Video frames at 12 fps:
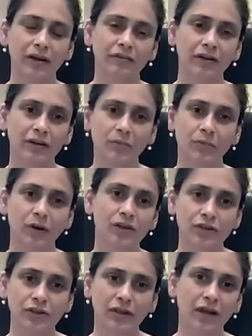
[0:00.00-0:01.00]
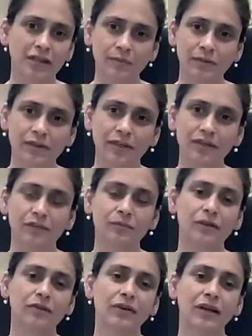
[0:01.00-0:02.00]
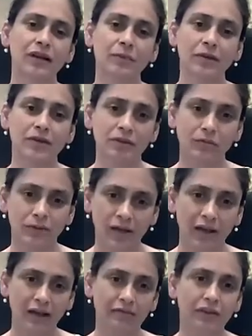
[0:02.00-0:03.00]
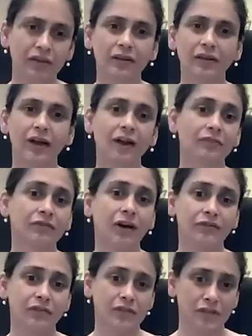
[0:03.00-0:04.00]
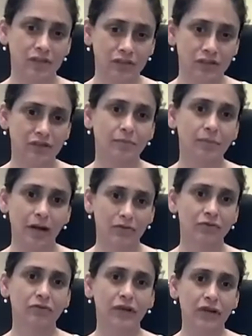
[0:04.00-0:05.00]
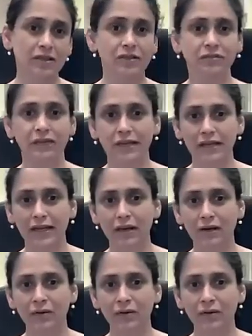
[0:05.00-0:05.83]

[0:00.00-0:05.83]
run a partial hospitalization program, and so we're having a lot of conversations about race right now.